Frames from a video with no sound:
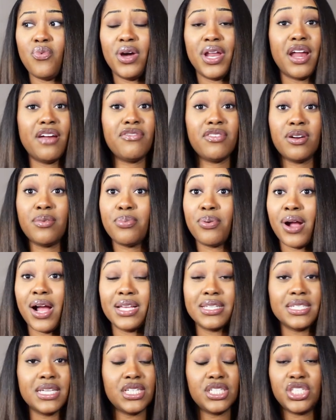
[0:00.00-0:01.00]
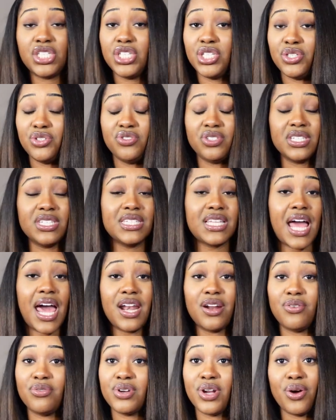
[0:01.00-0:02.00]
whatever process she uses. I
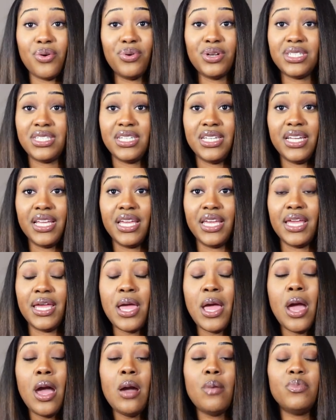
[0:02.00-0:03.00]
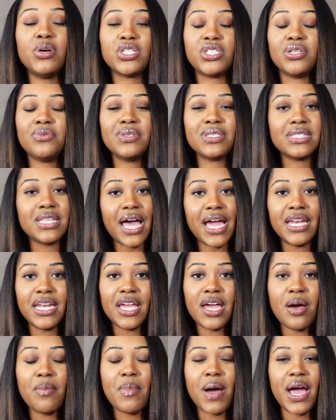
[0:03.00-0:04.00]
don't know what she did, but she was
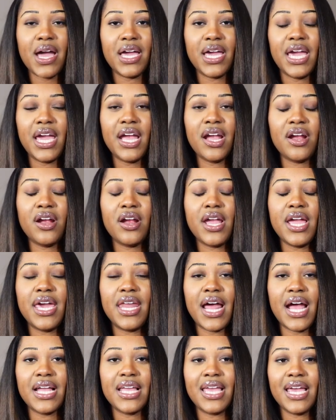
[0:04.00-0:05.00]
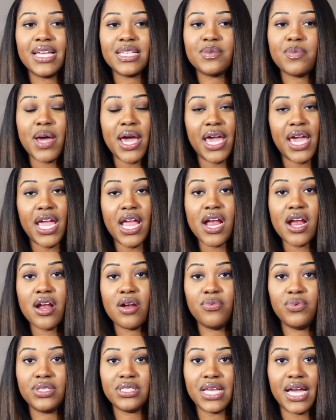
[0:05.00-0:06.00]
lightening up my hair. And I guess my
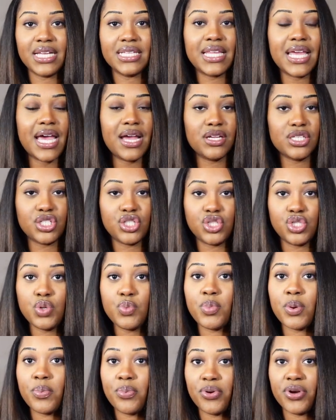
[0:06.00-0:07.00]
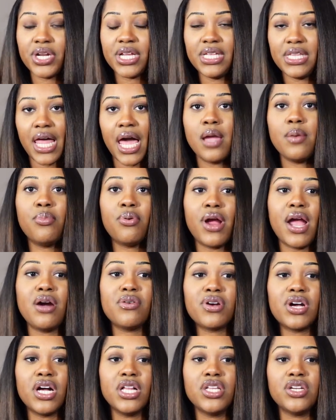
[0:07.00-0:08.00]
hair was like that super pretty light
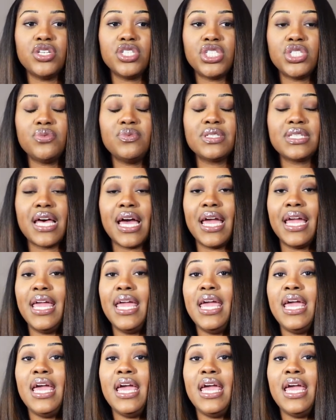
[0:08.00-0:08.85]
brown color. And she was like,